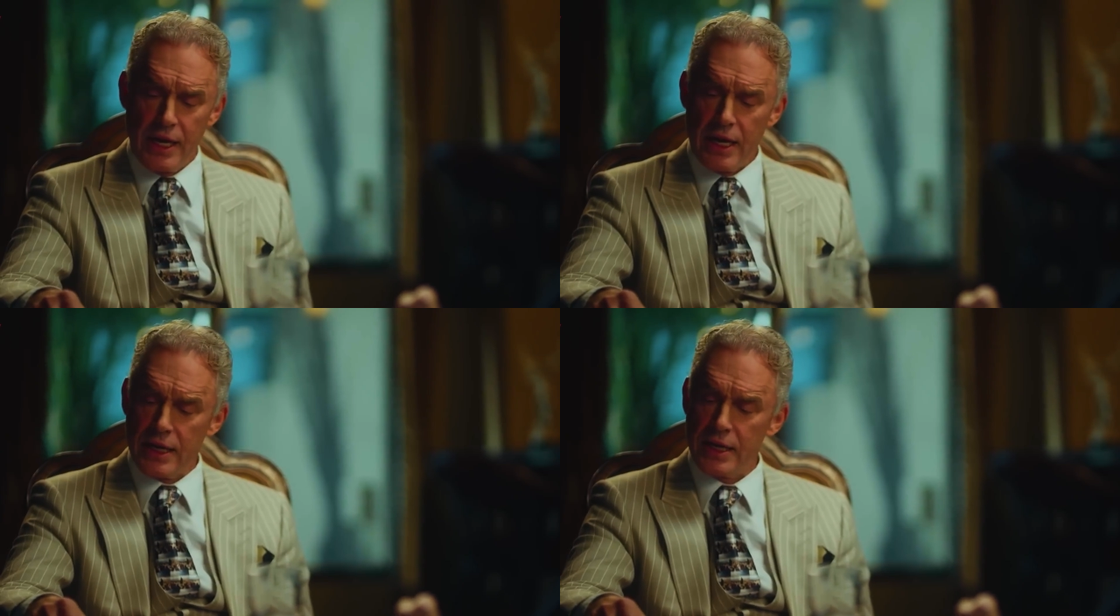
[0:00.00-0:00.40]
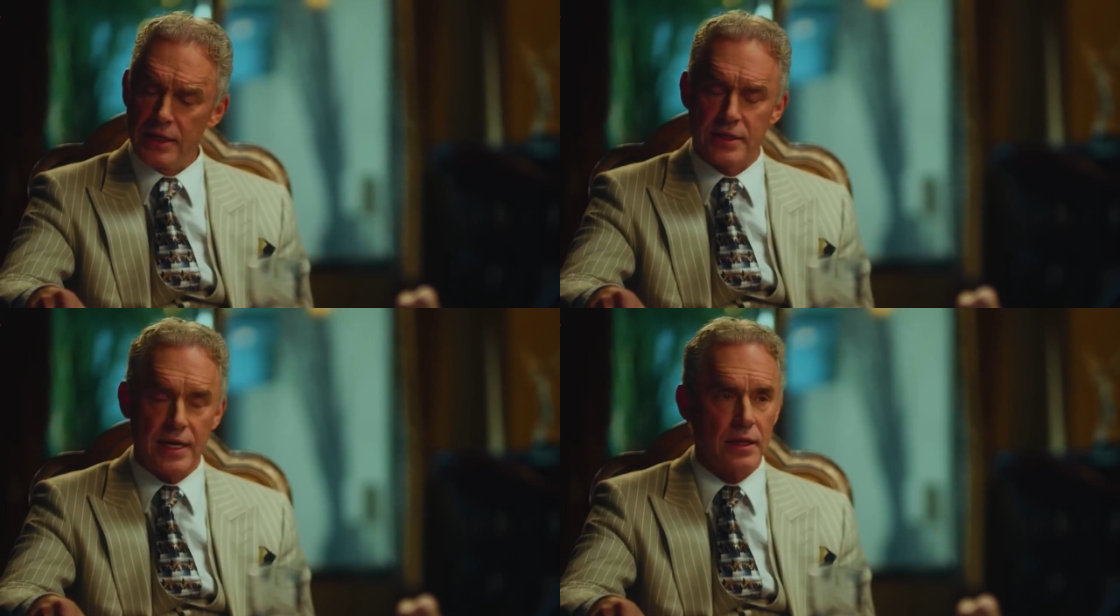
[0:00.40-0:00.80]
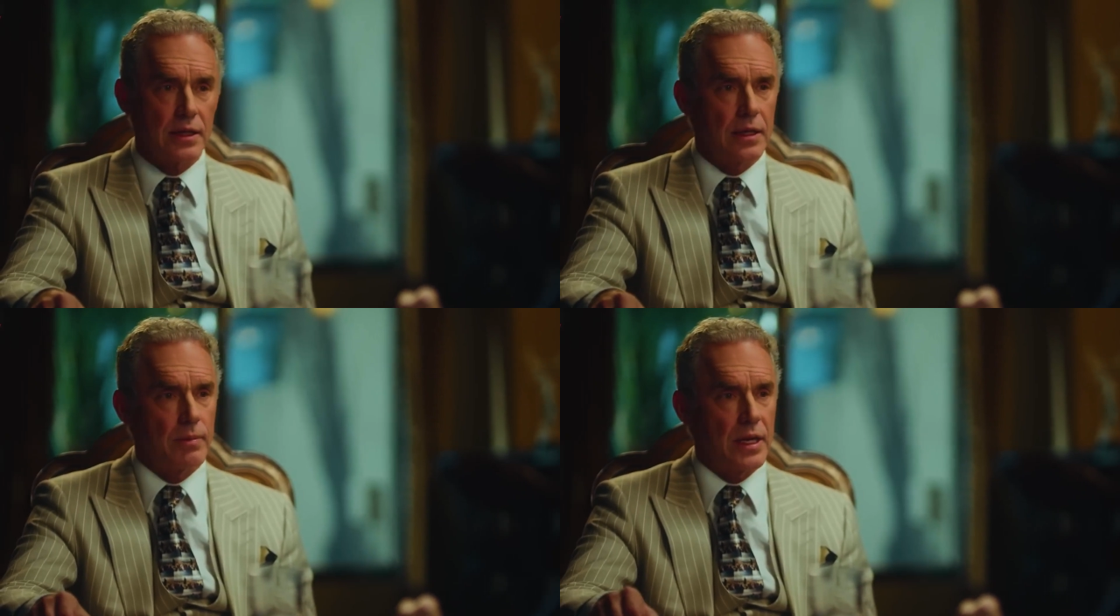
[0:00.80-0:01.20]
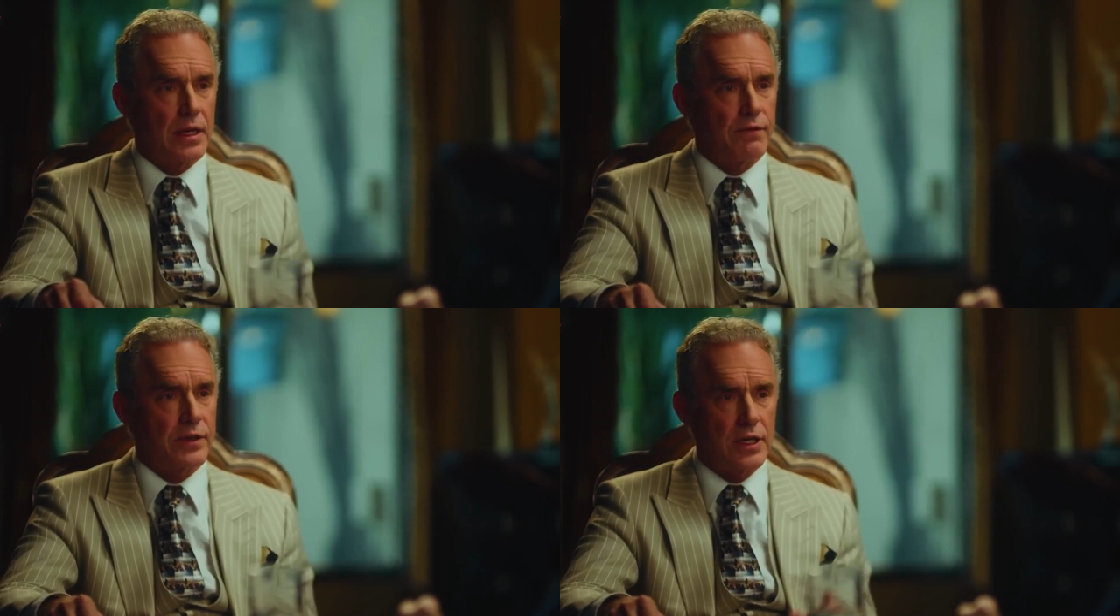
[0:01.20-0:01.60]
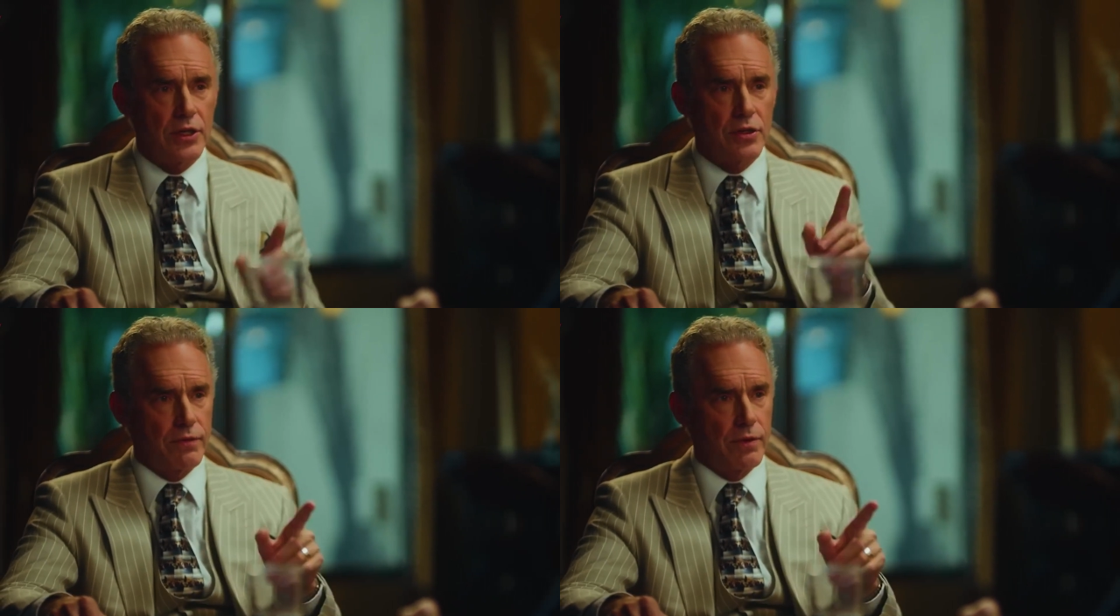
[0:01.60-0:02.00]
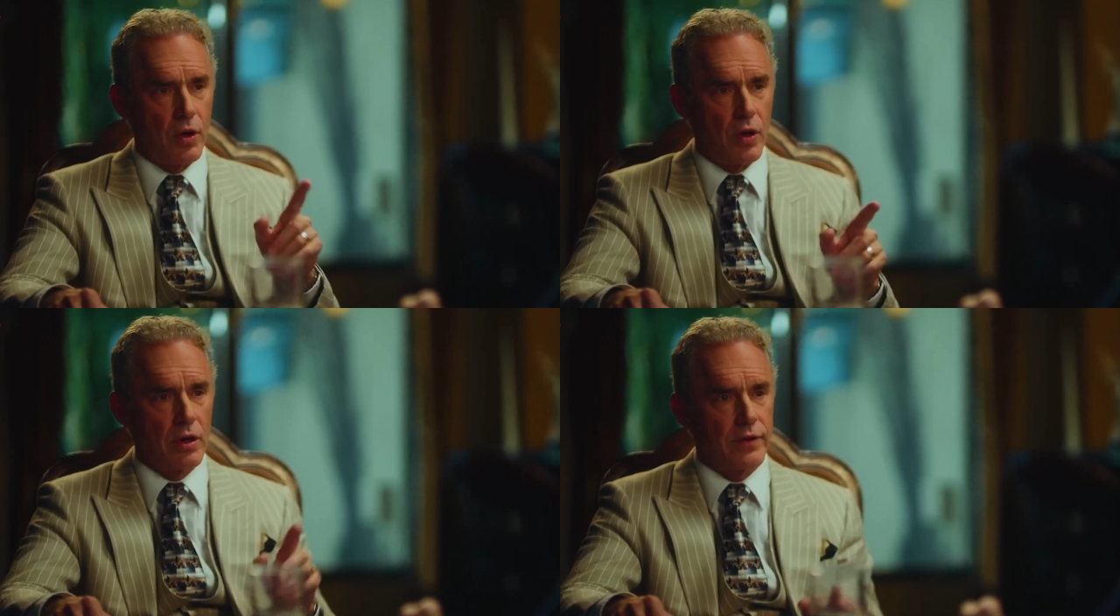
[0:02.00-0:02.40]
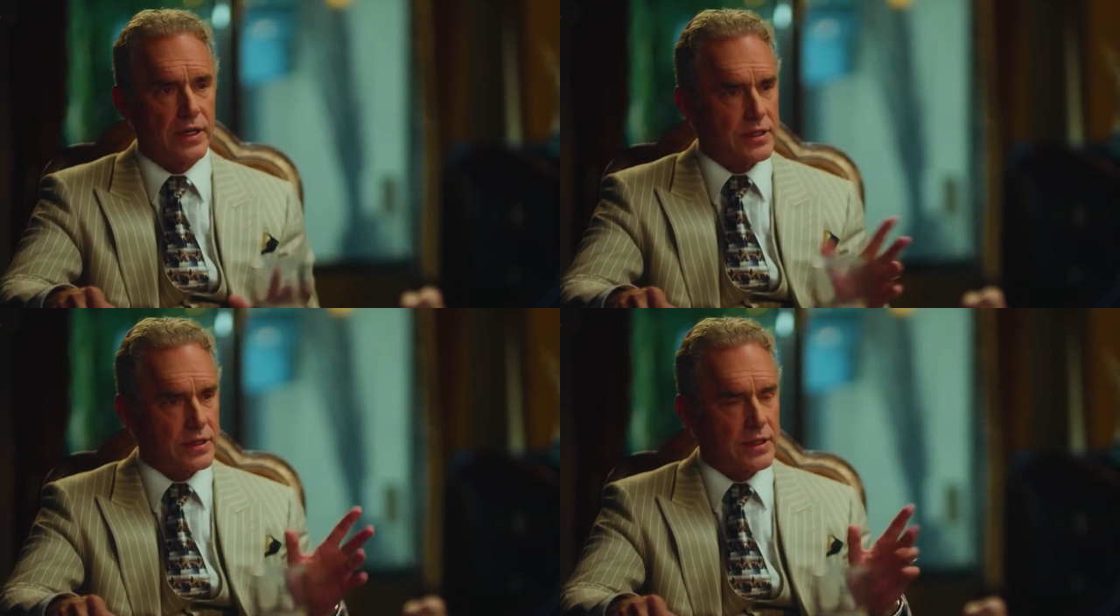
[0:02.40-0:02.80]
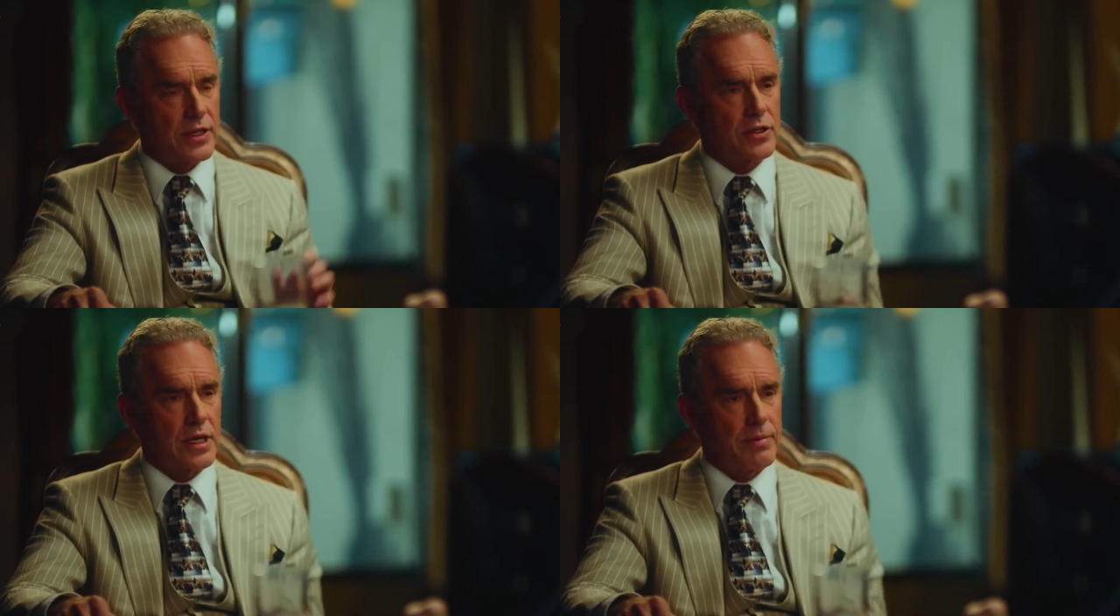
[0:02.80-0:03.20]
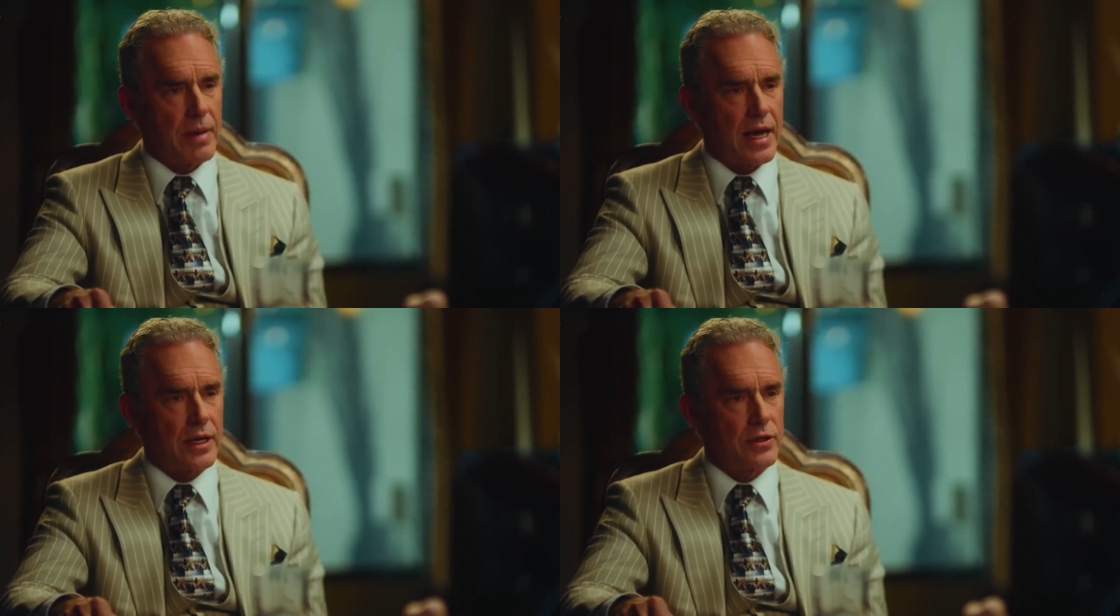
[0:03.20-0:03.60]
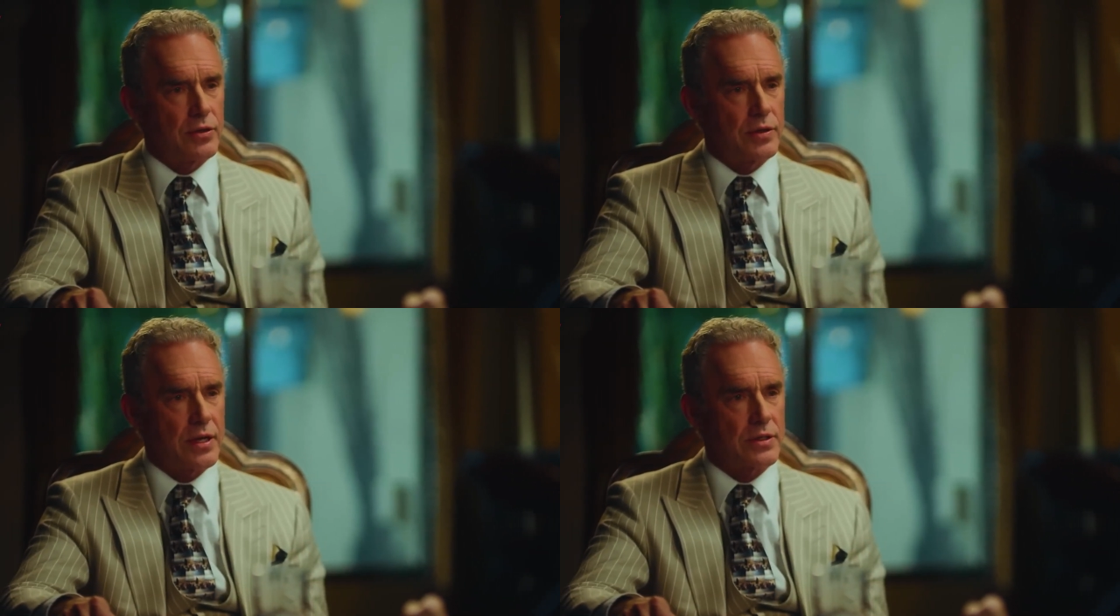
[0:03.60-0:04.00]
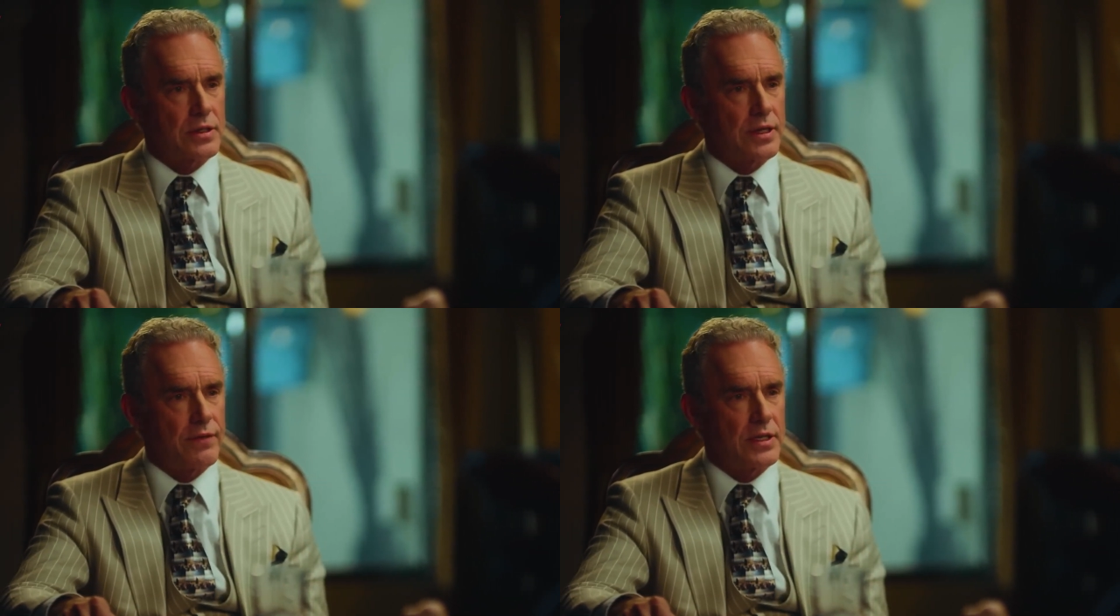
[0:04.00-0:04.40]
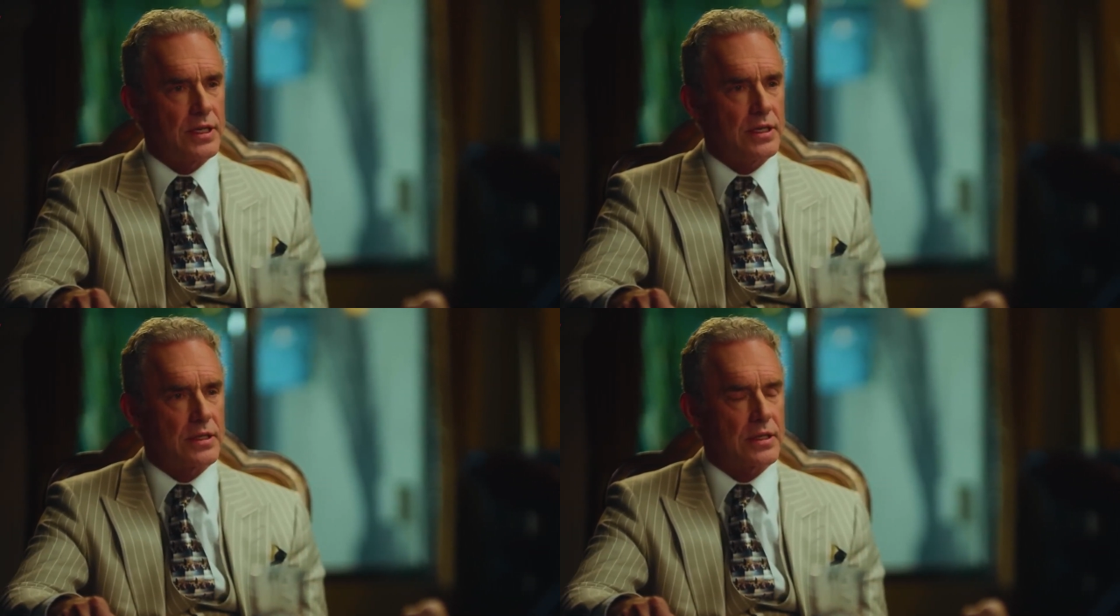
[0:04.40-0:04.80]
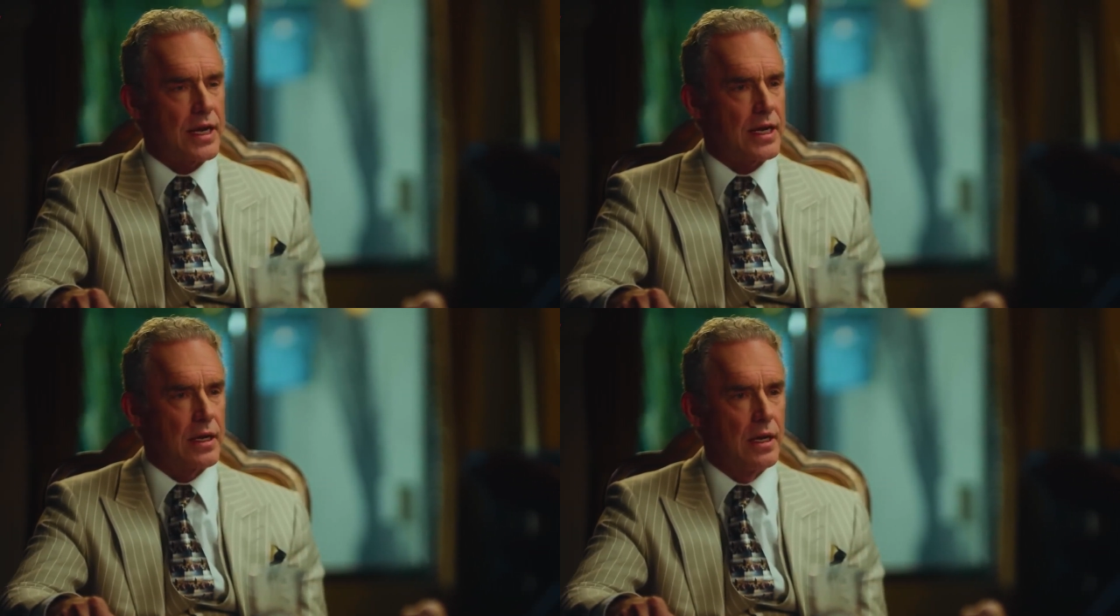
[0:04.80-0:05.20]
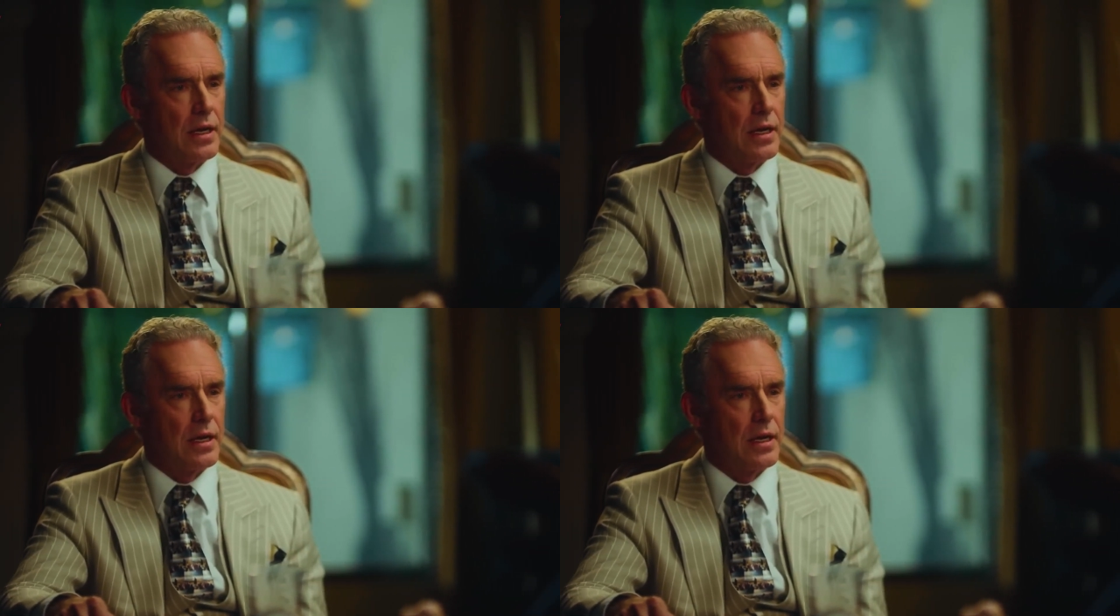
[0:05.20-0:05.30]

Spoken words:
And he sent them an invitation from all of us, essentially, back in 2017, saying,